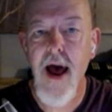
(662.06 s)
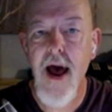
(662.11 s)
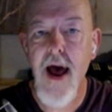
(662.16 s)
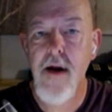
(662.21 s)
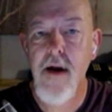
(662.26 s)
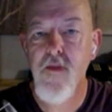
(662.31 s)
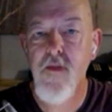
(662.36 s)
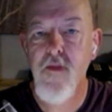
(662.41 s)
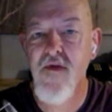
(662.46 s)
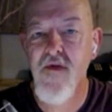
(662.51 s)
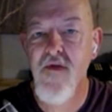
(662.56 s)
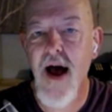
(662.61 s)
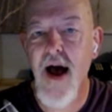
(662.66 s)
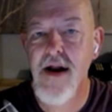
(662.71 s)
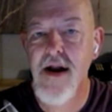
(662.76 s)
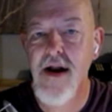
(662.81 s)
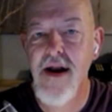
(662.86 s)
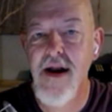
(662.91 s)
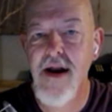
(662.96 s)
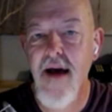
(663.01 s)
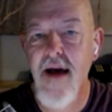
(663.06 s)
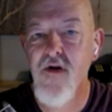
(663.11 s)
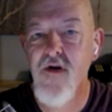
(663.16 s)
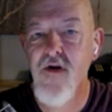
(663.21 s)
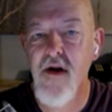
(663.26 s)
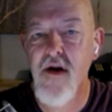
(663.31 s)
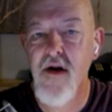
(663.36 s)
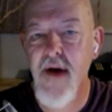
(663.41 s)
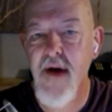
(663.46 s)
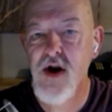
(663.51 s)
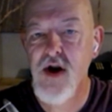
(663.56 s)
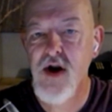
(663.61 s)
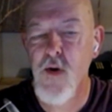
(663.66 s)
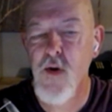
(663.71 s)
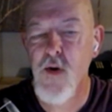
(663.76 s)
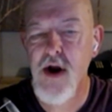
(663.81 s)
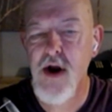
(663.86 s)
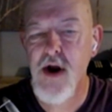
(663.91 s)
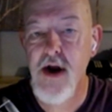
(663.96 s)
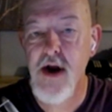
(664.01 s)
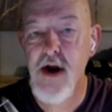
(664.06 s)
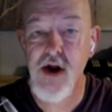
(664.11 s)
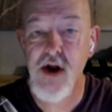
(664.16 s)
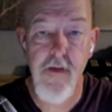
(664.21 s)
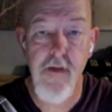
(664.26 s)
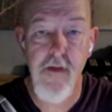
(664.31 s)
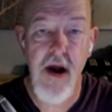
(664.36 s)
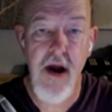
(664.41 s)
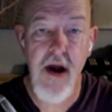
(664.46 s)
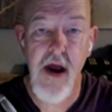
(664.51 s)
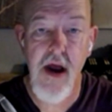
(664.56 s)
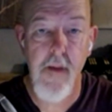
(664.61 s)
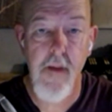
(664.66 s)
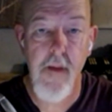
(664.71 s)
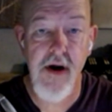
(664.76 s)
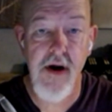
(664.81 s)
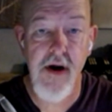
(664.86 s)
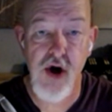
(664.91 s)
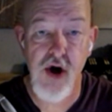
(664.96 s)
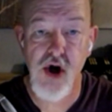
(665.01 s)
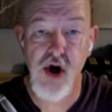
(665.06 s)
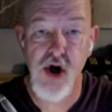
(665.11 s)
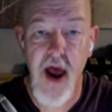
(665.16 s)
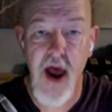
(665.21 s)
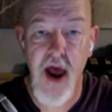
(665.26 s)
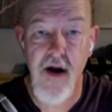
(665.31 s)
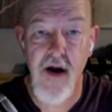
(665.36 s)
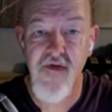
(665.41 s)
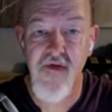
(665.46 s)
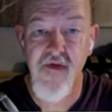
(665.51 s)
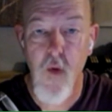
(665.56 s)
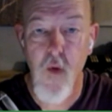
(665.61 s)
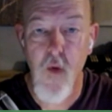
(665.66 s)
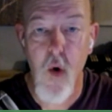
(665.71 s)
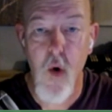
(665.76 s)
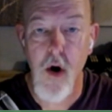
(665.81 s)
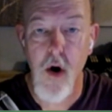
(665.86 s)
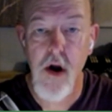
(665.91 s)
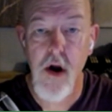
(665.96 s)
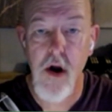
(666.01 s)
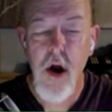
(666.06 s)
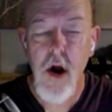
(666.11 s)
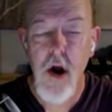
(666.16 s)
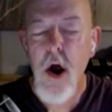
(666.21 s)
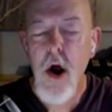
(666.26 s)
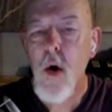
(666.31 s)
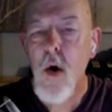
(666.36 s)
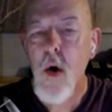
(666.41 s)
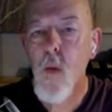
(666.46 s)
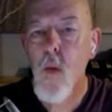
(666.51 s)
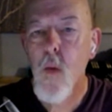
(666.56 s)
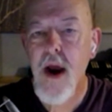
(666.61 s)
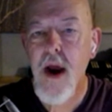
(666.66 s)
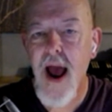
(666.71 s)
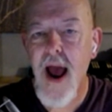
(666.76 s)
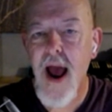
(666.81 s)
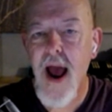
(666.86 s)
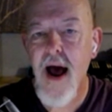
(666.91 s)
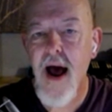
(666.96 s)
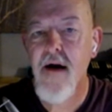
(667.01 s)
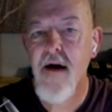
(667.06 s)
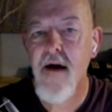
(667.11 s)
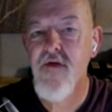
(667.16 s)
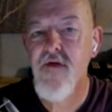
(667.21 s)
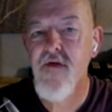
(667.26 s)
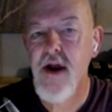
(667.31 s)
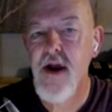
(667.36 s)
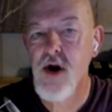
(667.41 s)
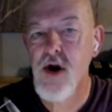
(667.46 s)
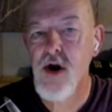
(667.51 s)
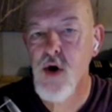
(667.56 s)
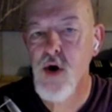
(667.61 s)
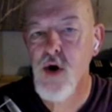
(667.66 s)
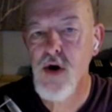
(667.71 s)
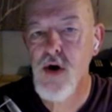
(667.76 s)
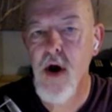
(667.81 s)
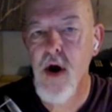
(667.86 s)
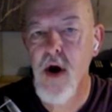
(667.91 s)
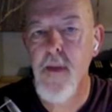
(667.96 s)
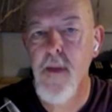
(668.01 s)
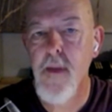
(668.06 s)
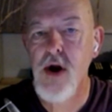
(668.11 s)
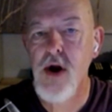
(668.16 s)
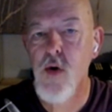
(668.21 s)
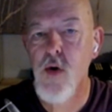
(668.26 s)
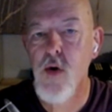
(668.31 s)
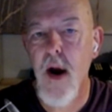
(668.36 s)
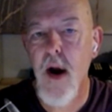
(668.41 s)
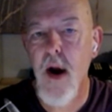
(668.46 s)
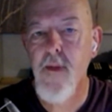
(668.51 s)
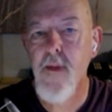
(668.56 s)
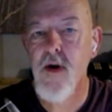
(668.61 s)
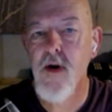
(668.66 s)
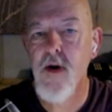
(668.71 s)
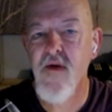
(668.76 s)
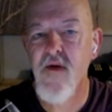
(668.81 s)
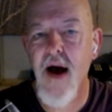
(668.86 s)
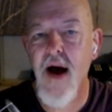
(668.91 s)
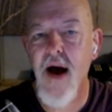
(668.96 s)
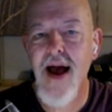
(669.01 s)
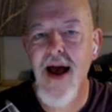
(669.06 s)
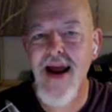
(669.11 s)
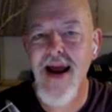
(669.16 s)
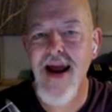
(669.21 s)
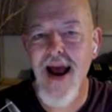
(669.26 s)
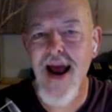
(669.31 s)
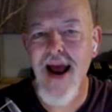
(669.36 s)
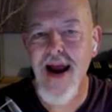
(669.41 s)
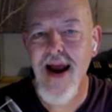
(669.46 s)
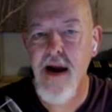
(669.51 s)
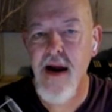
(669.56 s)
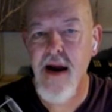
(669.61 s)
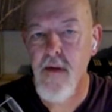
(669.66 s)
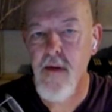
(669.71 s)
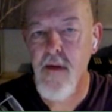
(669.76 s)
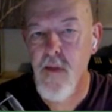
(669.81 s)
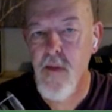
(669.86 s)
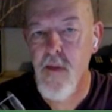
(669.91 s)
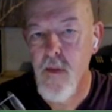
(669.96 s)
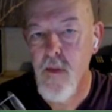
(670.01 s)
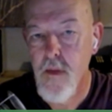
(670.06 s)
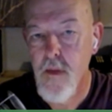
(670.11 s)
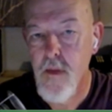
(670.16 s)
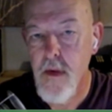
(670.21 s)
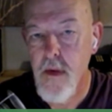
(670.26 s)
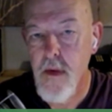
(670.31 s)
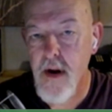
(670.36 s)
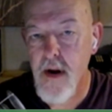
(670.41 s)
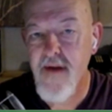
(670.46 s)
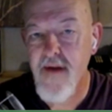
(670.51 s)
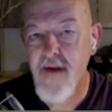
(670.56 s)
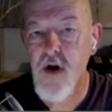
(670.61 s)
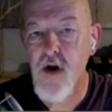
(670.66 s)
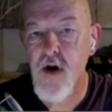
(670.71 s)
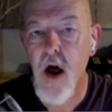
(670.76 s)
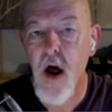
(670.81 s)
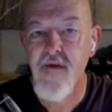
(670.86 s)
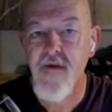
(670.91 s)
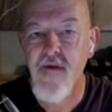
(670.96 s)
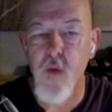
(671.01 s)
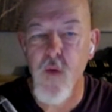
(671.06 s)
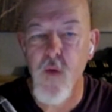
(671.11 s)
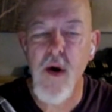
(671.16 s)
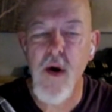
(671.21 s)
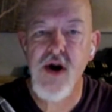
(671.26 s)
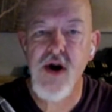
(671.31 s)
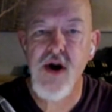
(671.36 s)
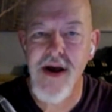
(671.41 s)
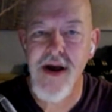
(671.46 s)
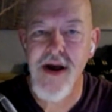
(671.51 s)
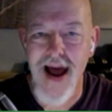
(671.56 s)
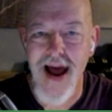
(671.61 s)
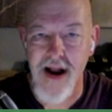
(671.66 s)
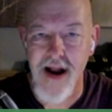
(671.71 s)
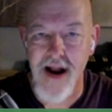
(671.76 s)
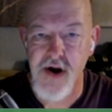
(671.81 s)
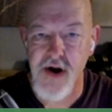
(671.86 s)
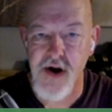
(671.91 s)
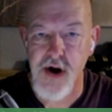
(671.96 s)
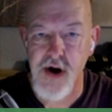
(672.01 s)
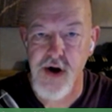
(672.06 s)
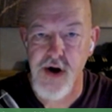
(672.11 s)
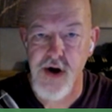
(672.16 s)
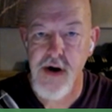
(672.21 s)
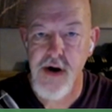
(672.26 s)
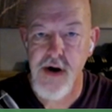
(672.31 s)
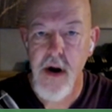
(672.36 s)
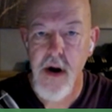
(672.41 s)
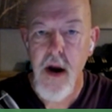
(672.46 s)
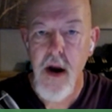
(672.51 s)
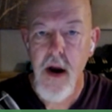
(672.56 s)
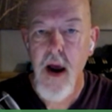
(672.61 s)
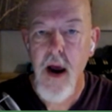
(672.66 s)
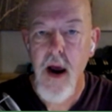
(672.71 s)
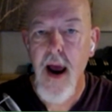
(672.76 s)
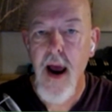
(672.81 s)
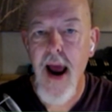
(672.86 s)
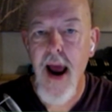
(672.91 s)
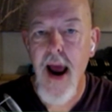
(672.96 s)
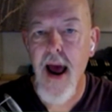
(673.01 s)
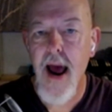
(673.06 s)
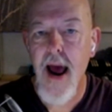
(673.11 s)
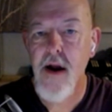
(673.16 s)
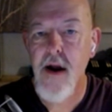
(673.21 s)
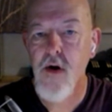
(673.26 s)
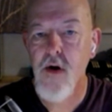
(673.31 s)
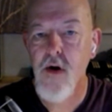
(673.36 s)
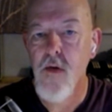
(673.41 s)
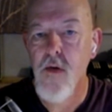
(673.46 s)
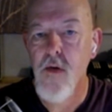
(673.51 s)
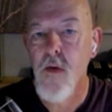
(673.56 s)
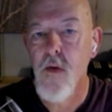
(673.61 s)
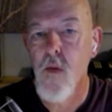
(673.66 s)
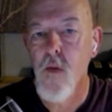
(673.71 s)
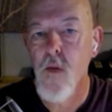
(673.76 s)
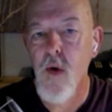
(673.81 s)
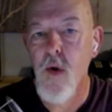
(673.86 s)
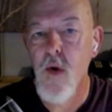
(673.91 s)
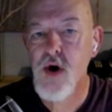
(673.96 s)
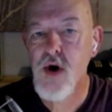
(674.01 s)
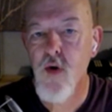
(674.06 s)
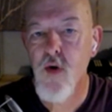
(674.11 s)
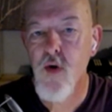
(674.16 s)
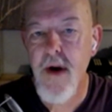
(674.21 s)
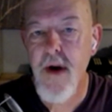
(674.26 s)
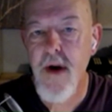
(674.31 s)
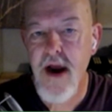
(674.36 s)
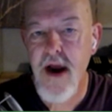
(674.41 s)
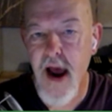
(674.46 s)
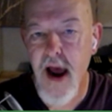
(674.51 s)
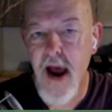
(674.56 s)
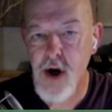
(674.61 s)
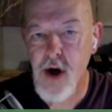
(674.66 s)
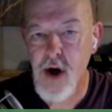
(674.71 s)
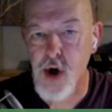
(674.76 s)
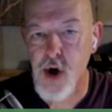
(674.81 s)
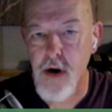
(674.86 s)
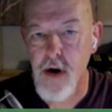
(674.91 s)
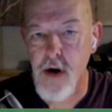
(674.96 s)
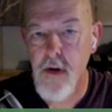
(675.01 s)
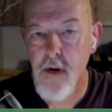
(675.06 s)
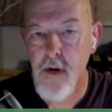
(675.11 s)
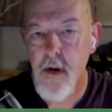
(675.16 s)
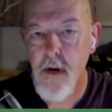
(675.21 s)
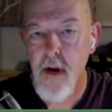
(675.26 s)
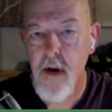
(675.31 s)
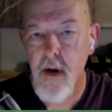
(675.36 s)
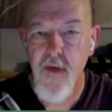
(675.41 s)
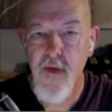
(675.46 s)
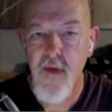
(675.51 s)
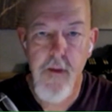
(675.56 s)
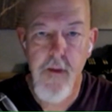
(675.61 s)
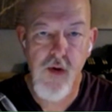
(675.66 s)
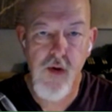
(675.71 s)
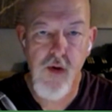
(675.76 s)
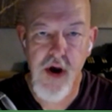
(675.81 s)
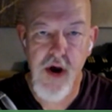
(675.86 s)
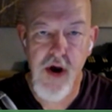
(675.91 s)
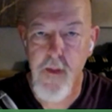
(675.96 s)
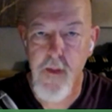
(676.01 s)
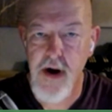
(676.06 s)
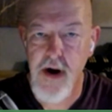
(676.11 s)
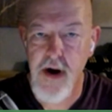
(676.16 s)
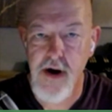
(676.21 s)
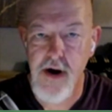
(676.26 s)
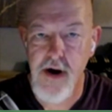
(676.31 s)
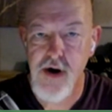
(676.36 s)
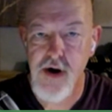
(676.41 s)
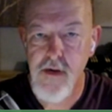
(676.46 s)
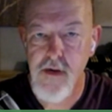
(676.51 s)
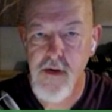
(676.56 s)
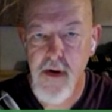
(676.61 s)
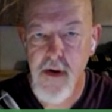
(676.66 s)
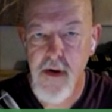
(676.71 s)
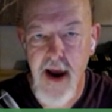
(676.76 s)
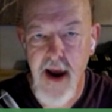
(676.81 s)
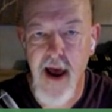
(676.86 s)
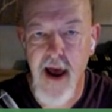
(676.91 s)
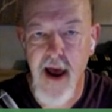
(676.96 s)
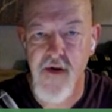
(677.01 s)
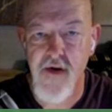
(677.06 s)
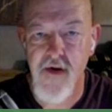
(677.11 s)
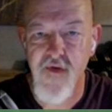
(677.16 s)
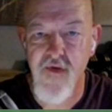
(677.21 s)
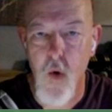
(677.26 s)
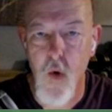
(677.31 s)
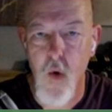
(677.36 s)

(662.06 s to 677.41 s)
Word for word: provide a level of expertise that many companies just can't afford, we have the insurance companies who are able to provide a level of risk analysis and risk remediation that most companies can't afford.